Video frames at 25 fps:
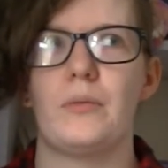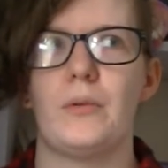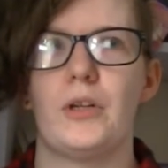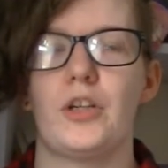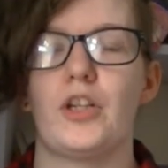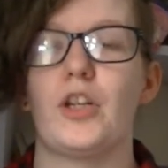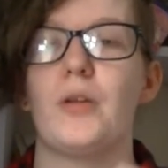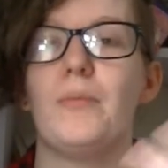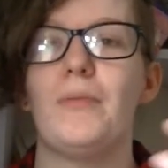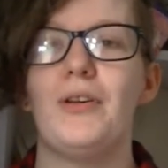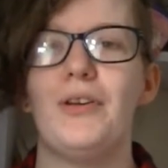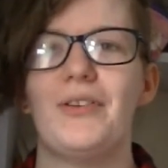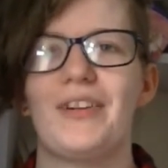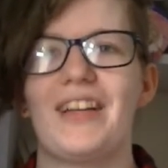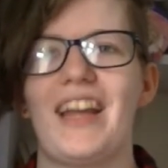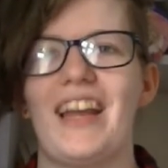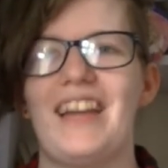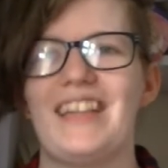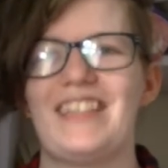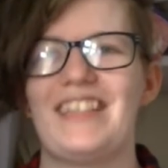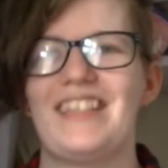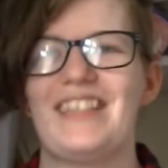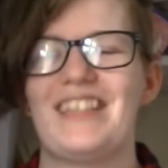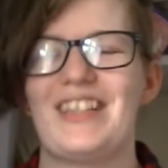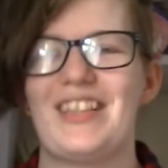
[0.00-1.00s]
what's the word,
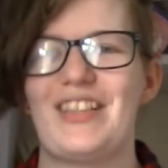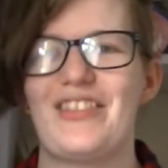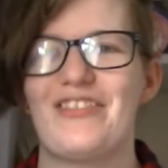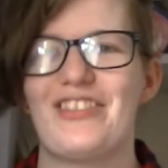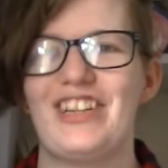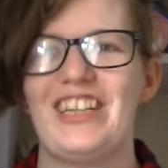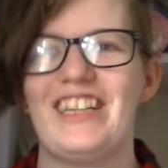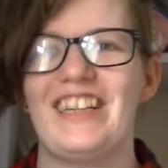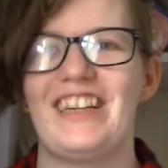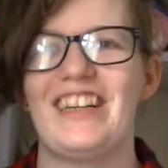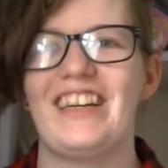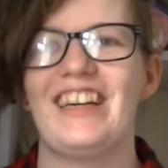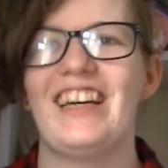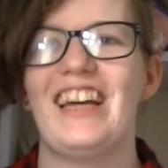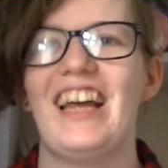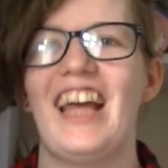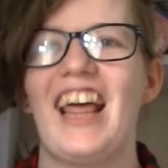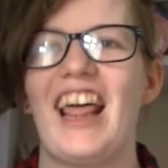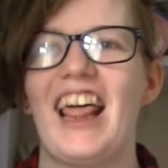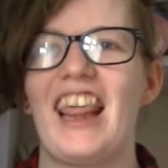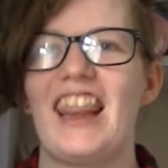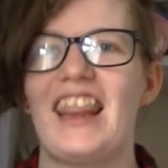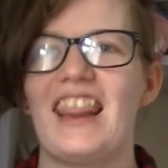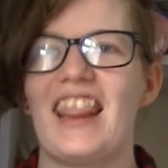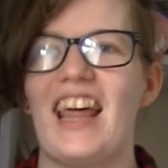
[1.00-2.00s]
communicated to the
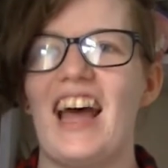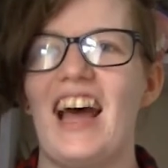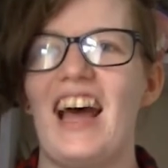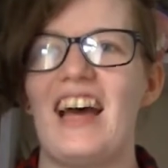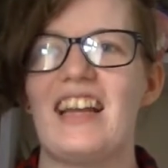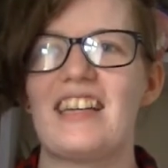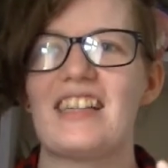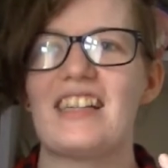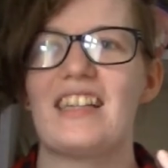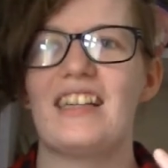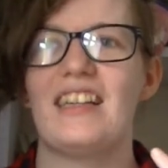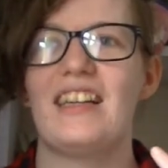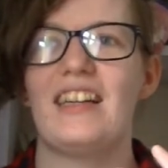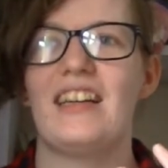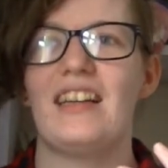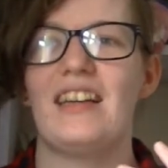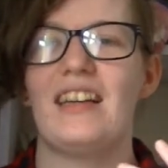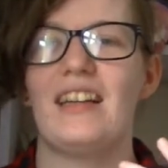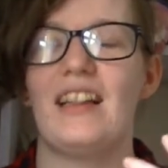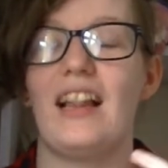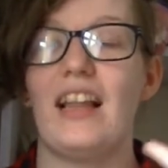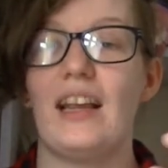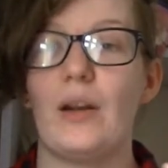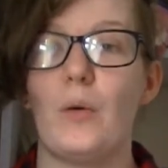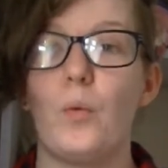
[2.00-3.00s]
reader that,
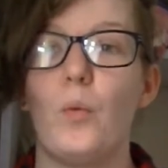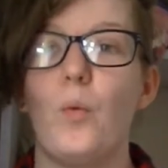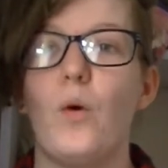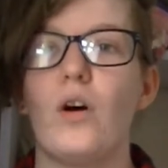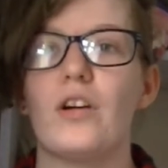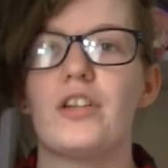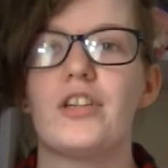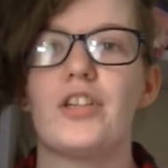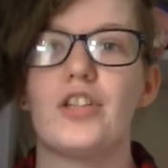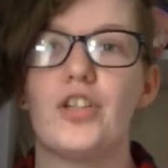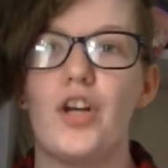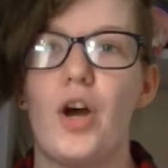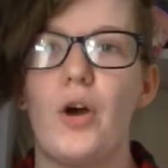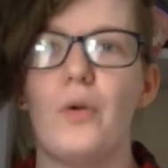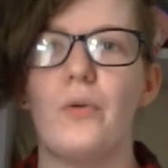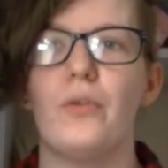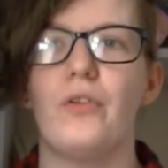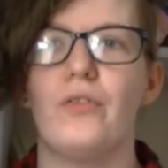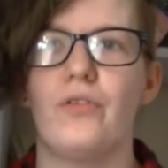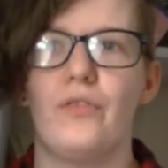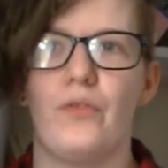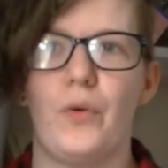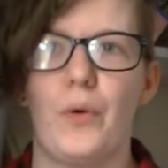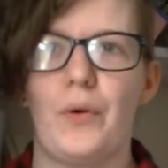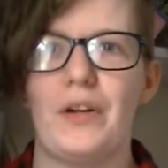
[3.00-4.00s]
like, what
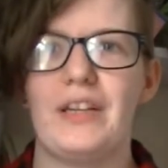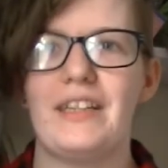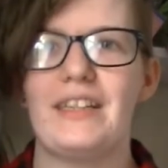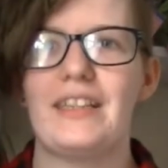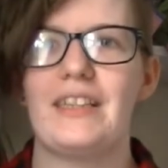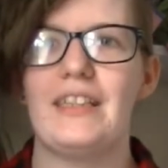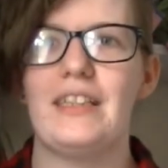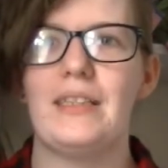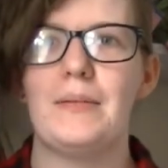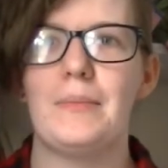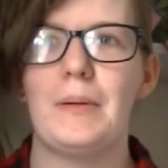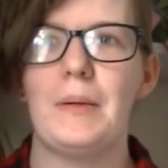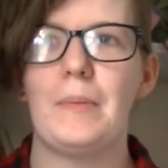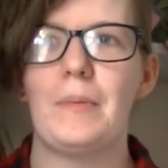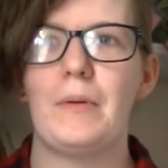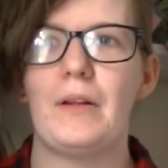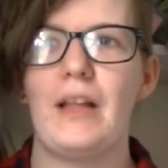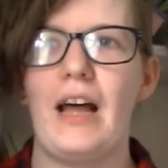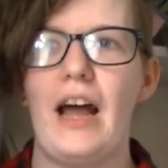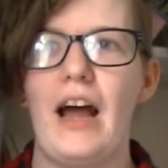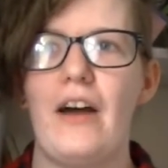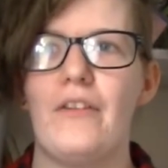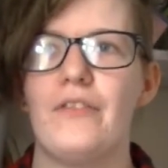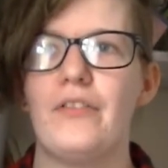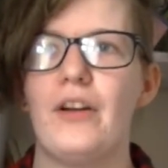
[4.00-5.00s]
tone of voice
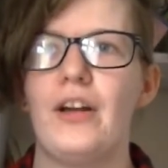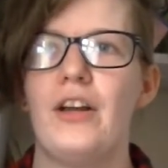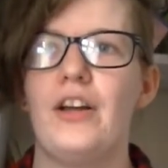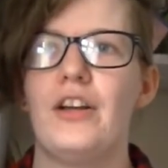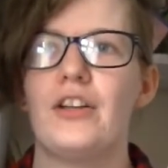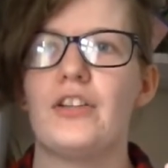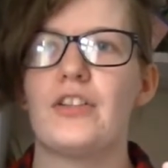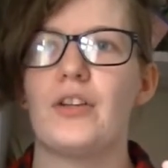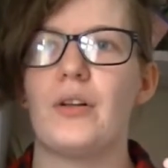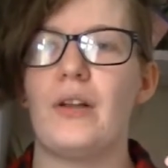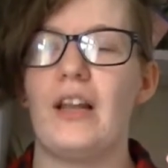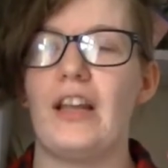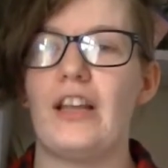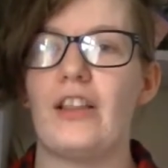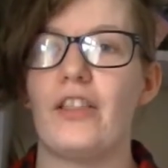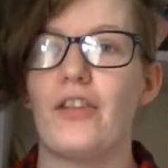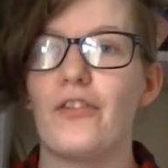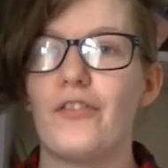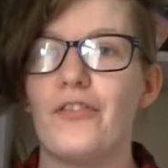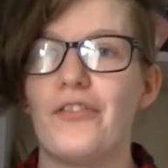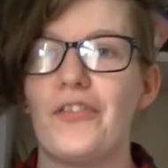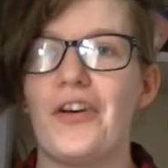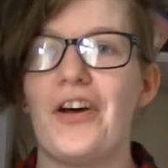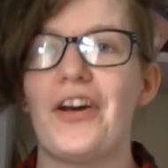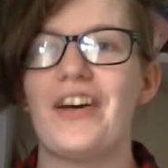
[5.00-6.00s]
these people have.
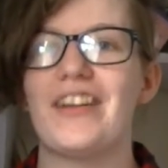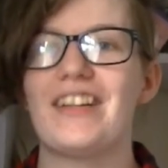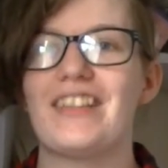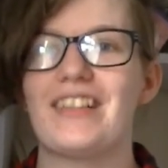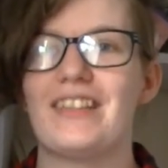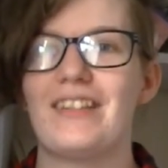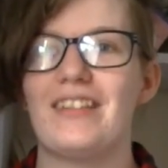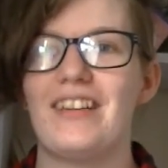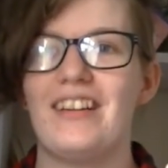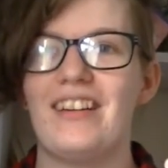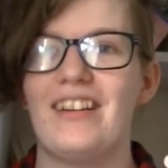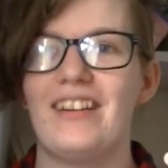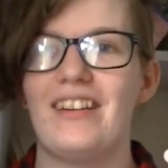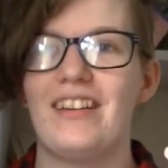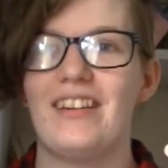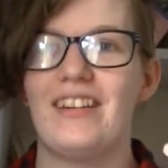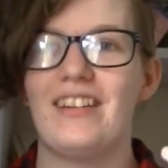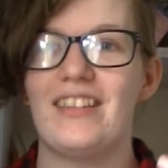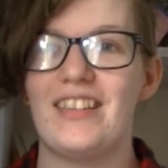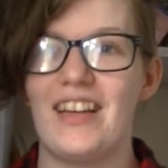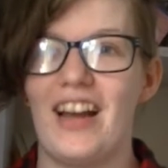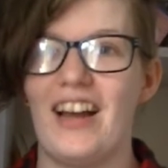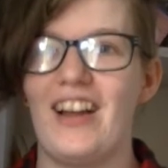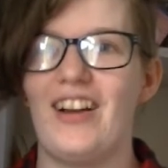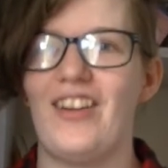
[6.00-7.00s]
So, like, the first
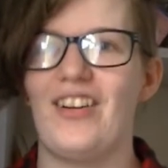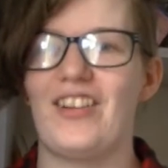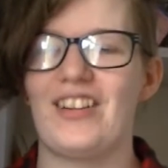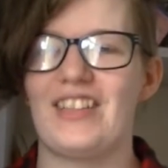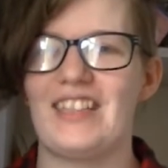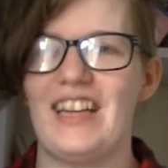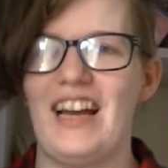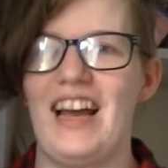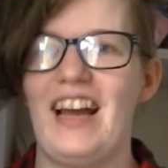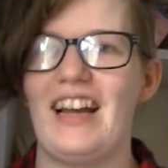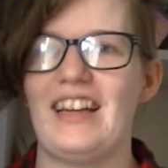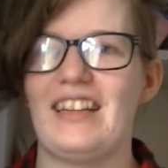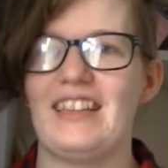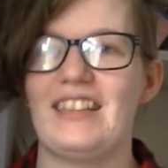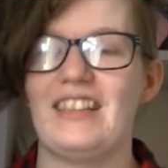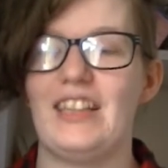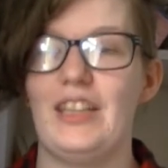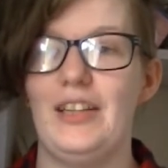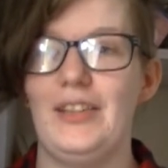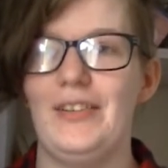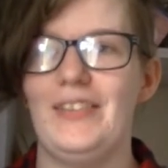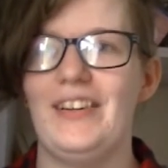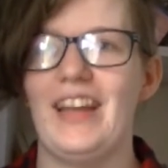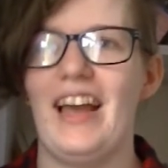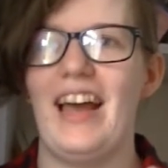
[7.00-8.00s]
dialogue
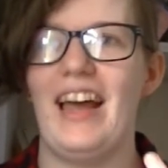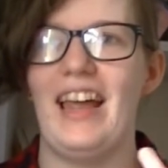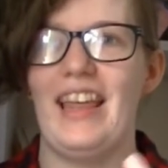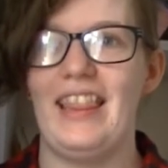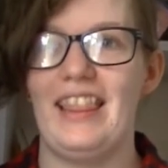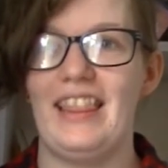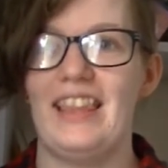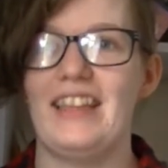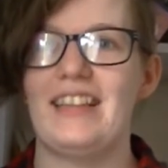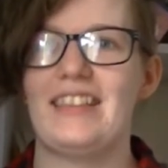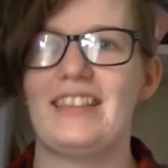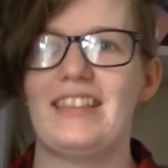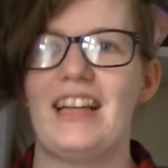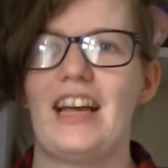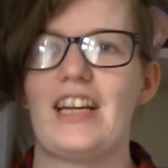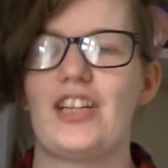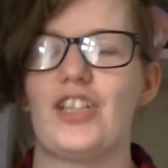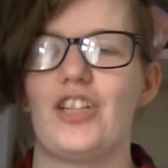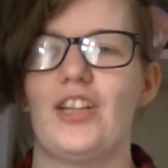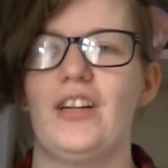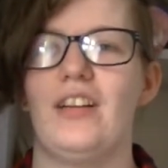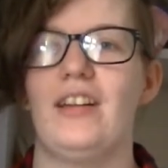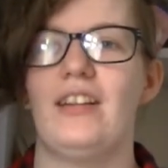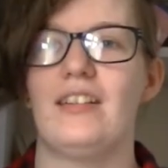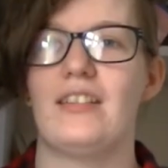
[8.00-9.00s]
tags that you get in
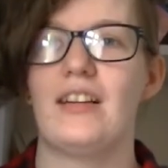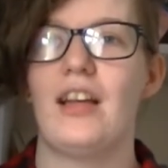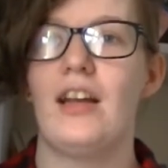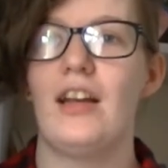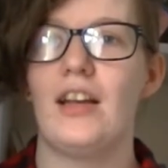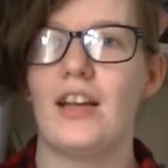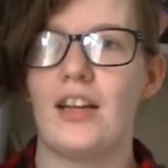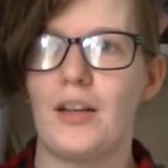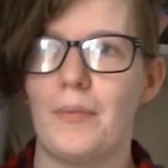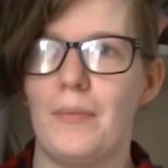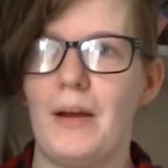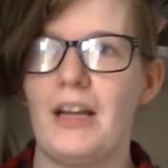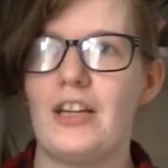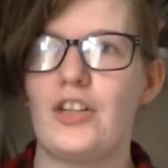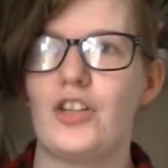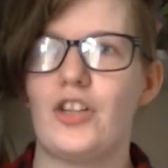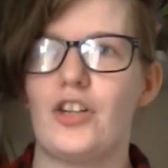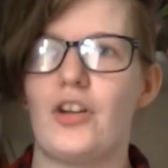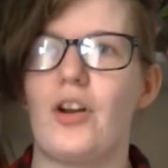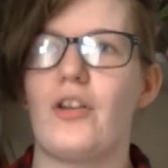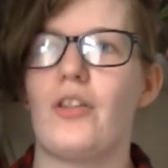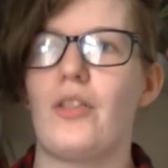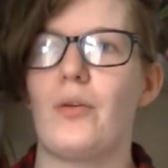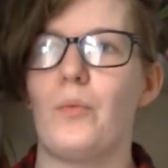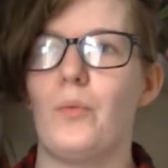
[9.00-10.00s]
this section is,
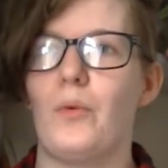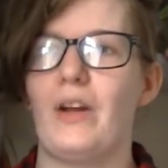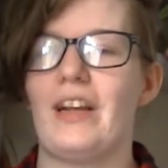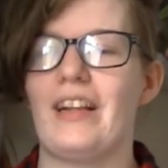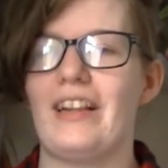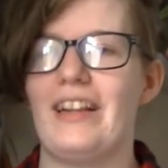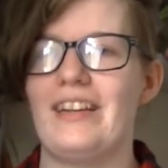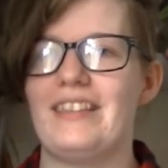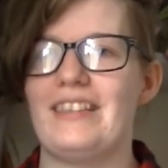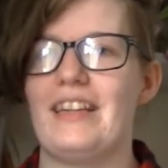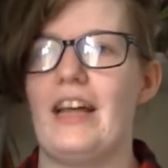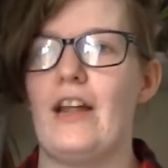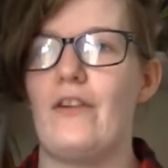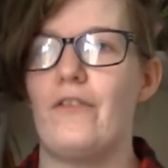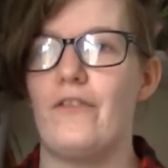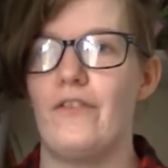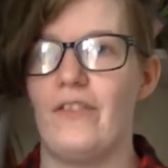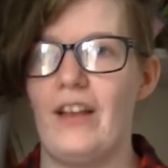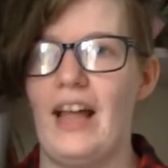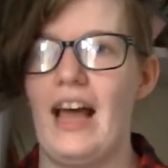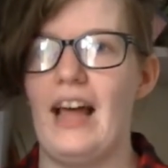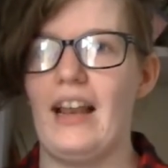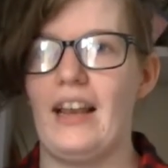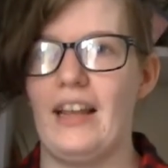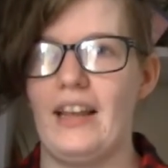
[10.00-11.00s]
Commander Jonathan Wicklay
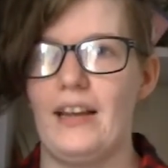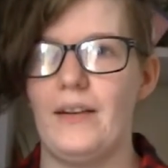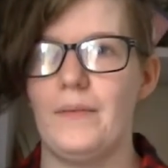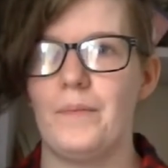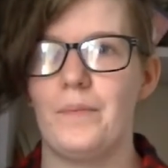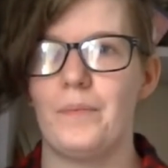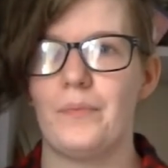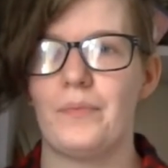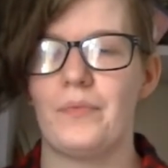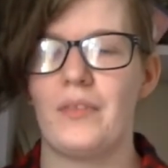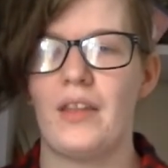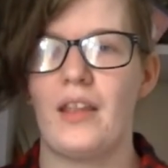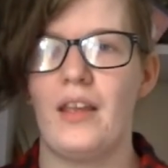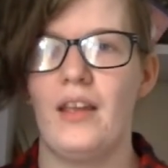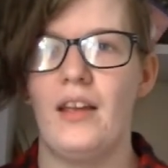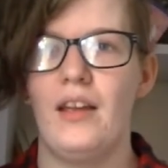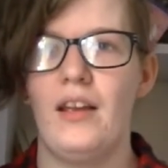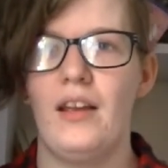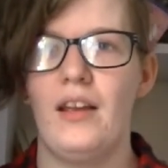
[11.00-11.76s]
said flatly.